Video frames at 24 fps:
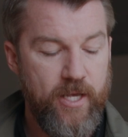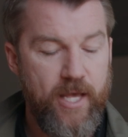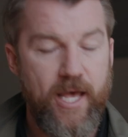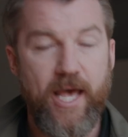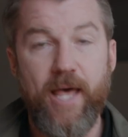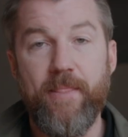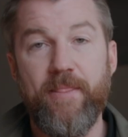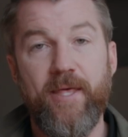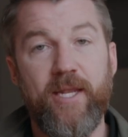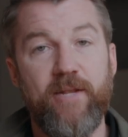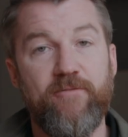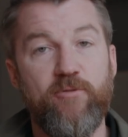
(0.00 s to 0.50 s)

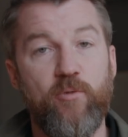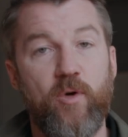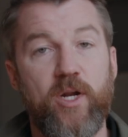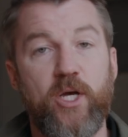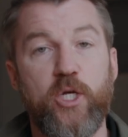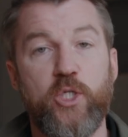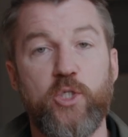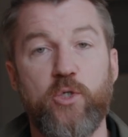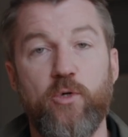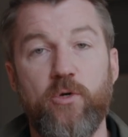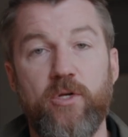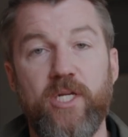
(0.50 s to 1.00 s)
And then if you want to
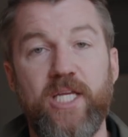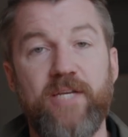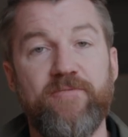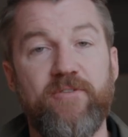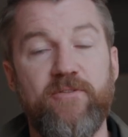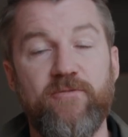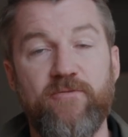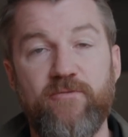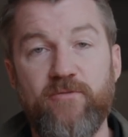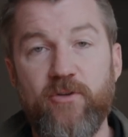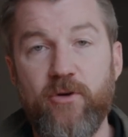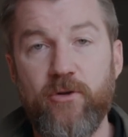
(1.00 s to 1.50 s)
control it
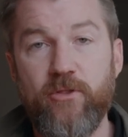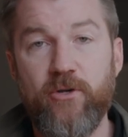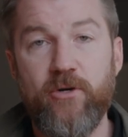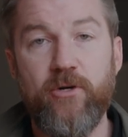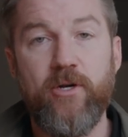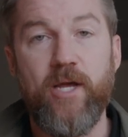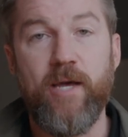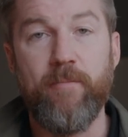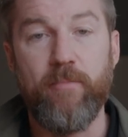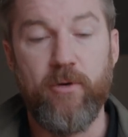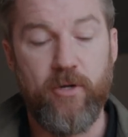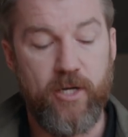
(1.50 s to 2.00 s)
even further
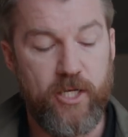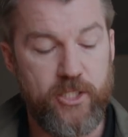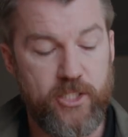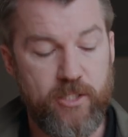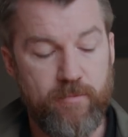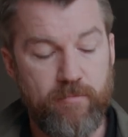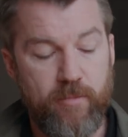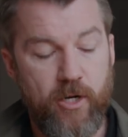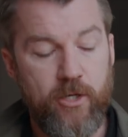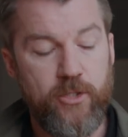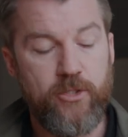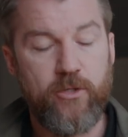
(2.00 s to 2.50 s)
and put on
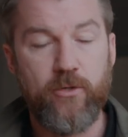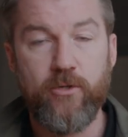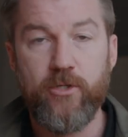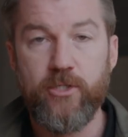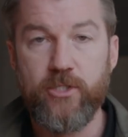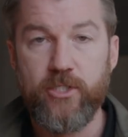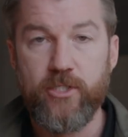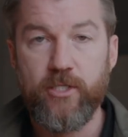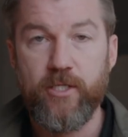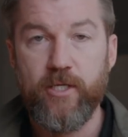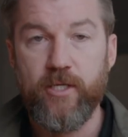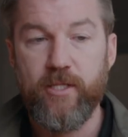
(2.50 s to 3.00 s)
some barn
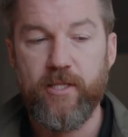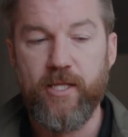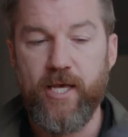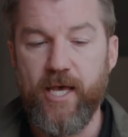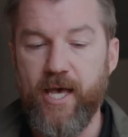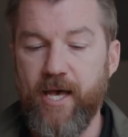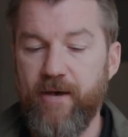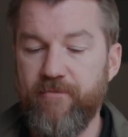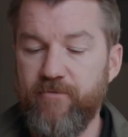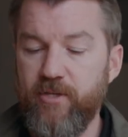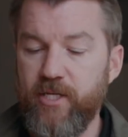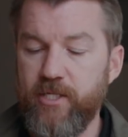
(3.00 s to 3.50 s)
doors, they
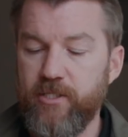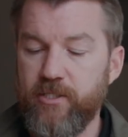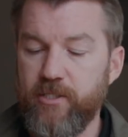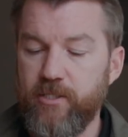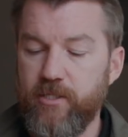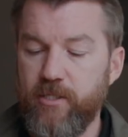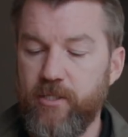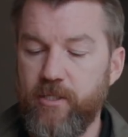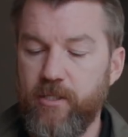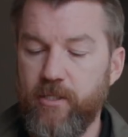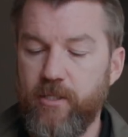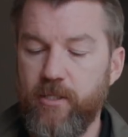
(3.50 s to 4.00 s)
have this
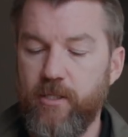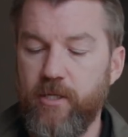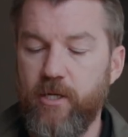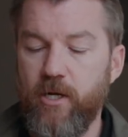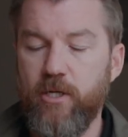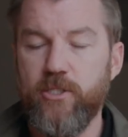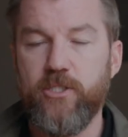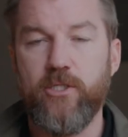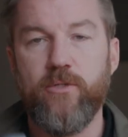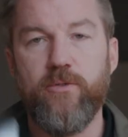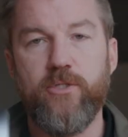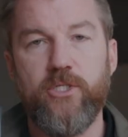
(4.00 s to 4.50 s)
that
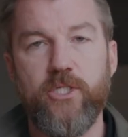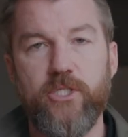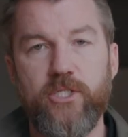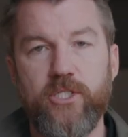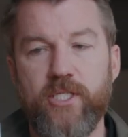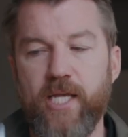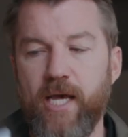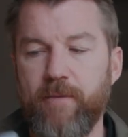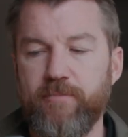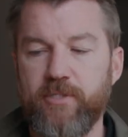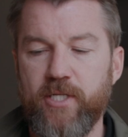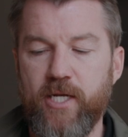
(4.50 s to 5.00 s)
also just
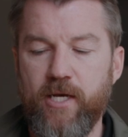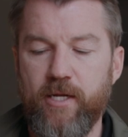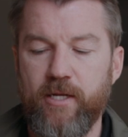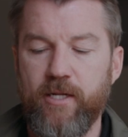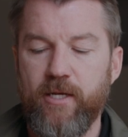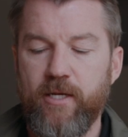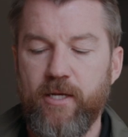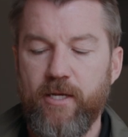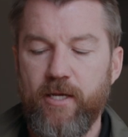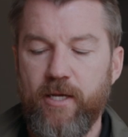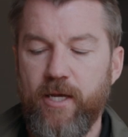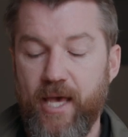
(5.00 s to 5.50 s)
snaps on.
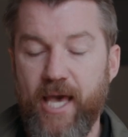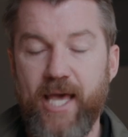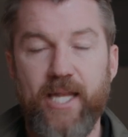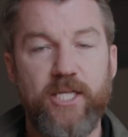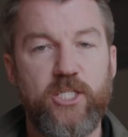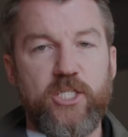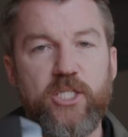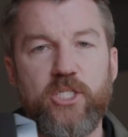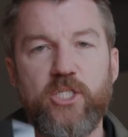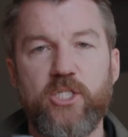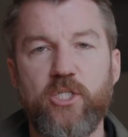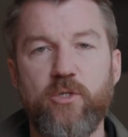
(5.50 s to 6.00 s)
And
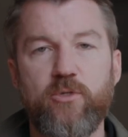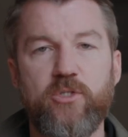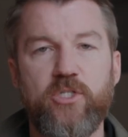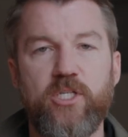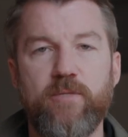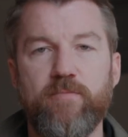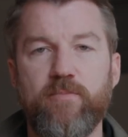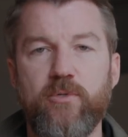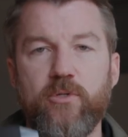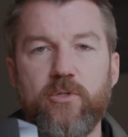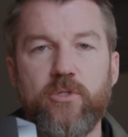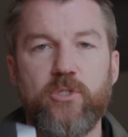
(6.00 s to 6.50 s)
it's just so
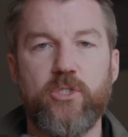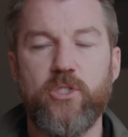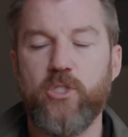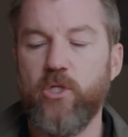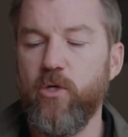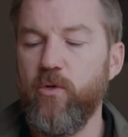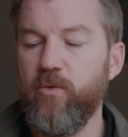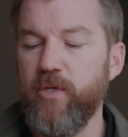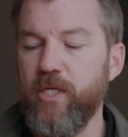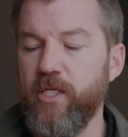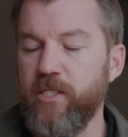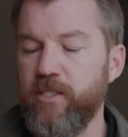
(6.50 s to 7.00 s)
simple,
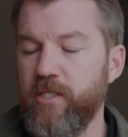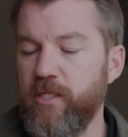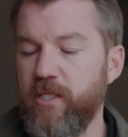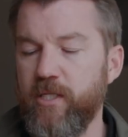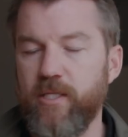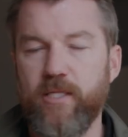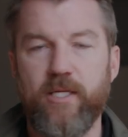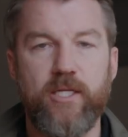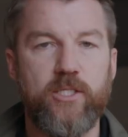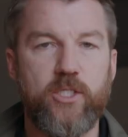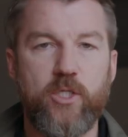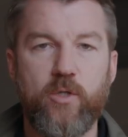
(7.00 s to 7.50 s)
so easy,
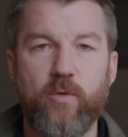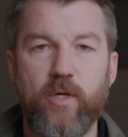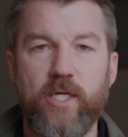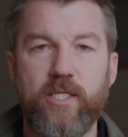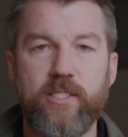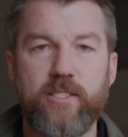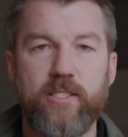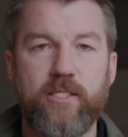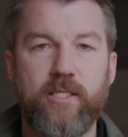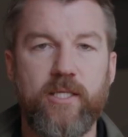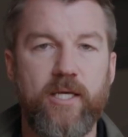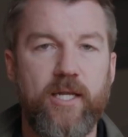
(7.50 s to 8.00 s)
that it's
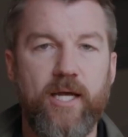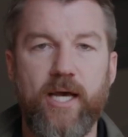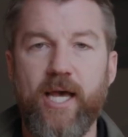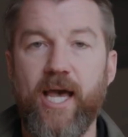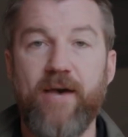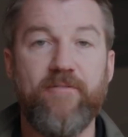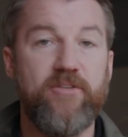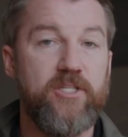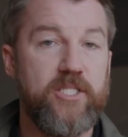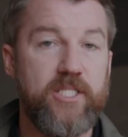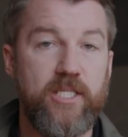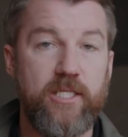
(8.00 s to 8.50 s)
crazy that I
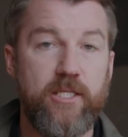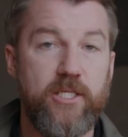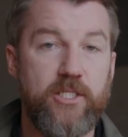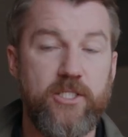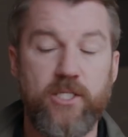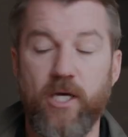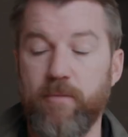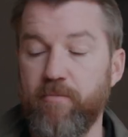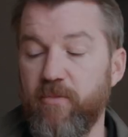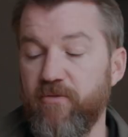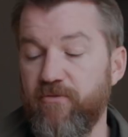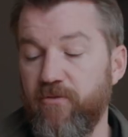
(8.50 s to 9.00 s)
haven't seen this
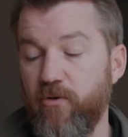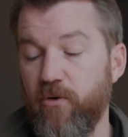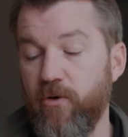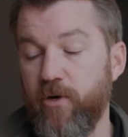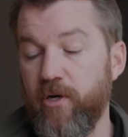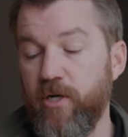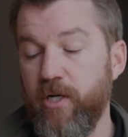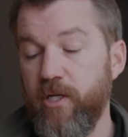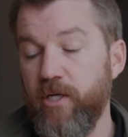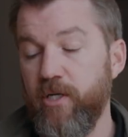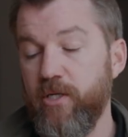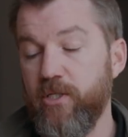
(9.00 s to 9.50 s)
done
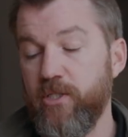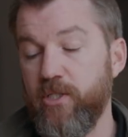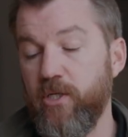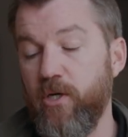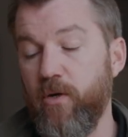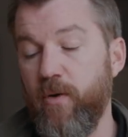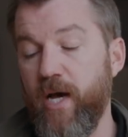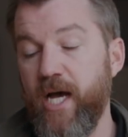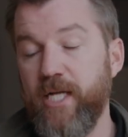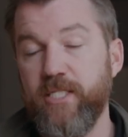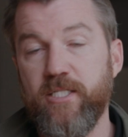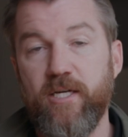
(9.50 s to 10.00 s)
before.
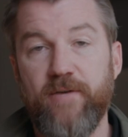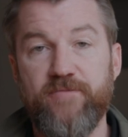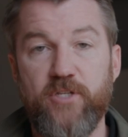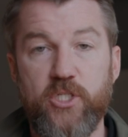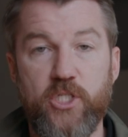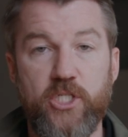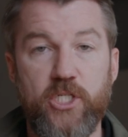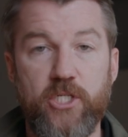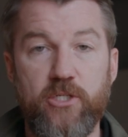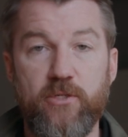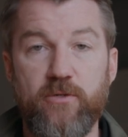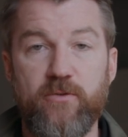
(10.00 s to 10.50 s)
So hats off to
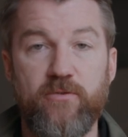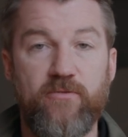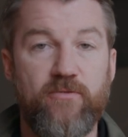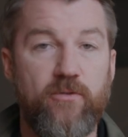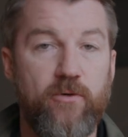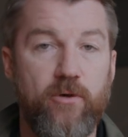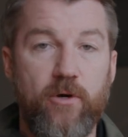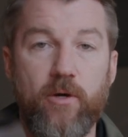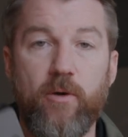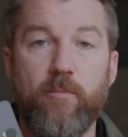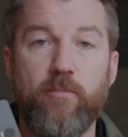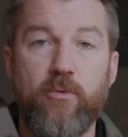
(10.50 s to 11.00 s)
ZHIYUN
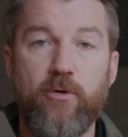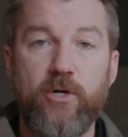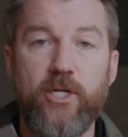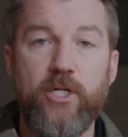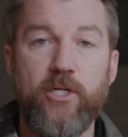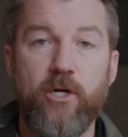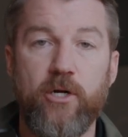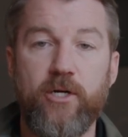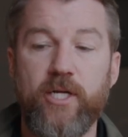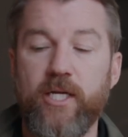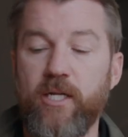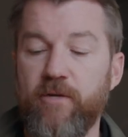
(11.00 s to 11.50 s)
for a pretty
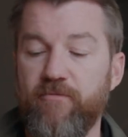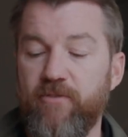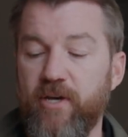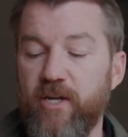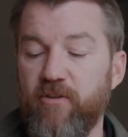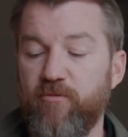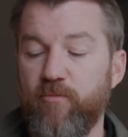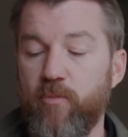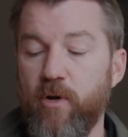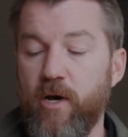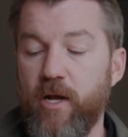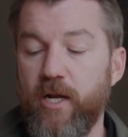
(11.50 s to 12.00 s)
darn
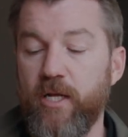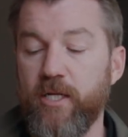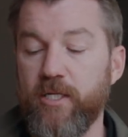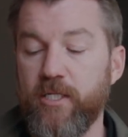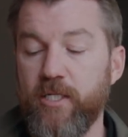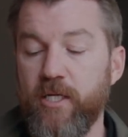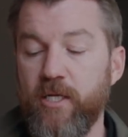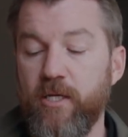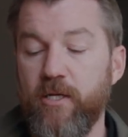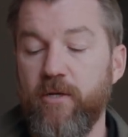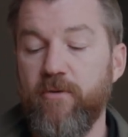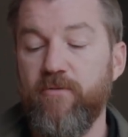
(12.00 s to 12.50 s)
innovative
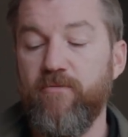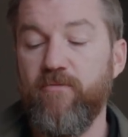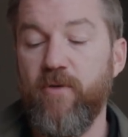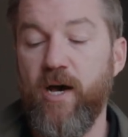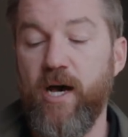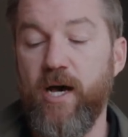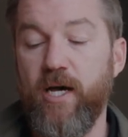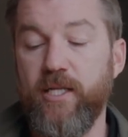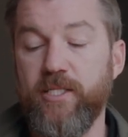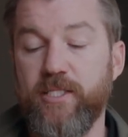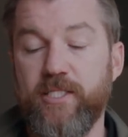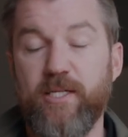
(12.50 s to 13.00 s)
product
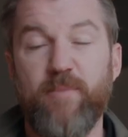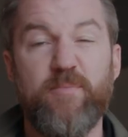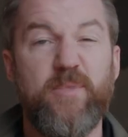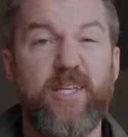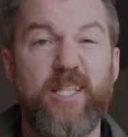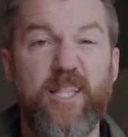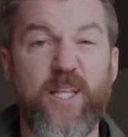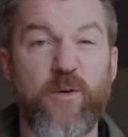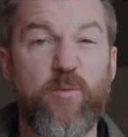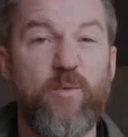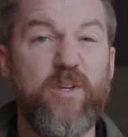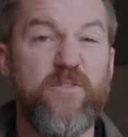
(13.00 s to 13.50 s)
on
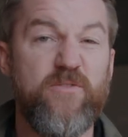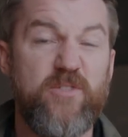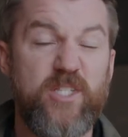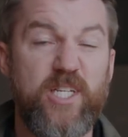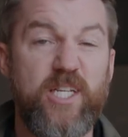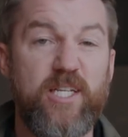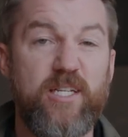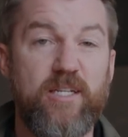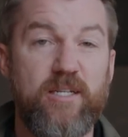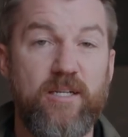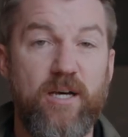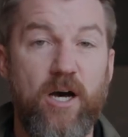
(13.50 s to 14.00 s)
something that we've
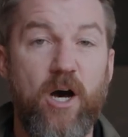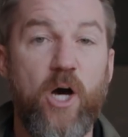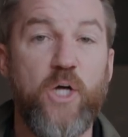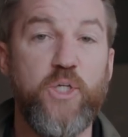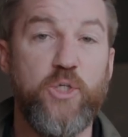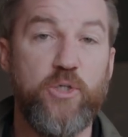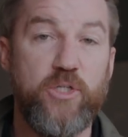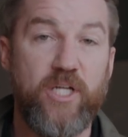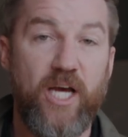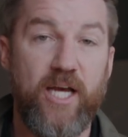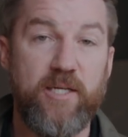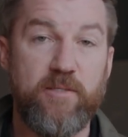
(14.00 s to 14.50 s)
seen
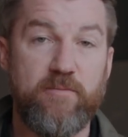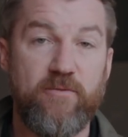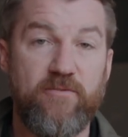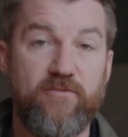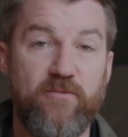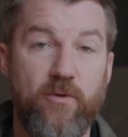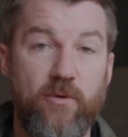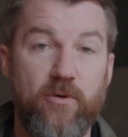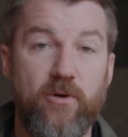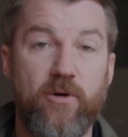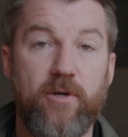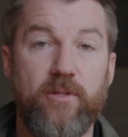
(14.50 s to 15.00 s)
100 times
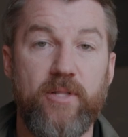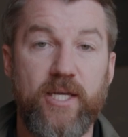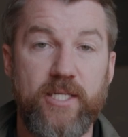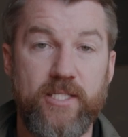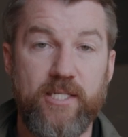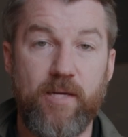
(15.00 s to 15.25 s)
before. They